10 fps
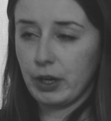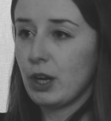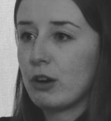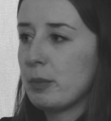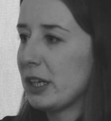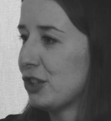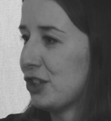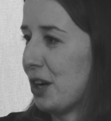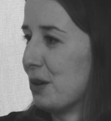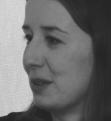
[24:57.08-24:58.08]
Rocky Horror Picture
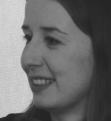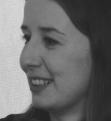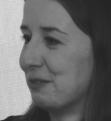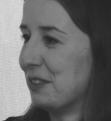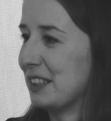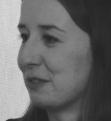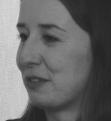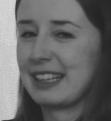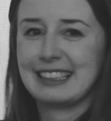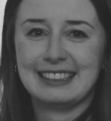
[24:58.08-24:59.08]
Show is a is a
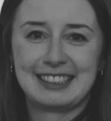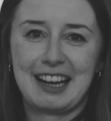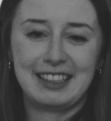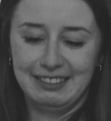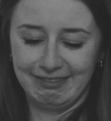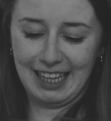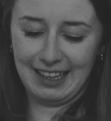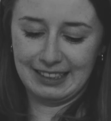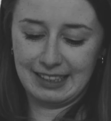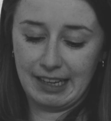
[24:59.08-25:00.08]
Frankenstein
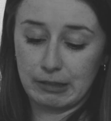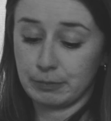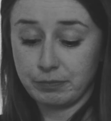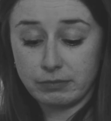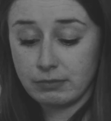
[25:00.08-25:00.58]
kind of tale.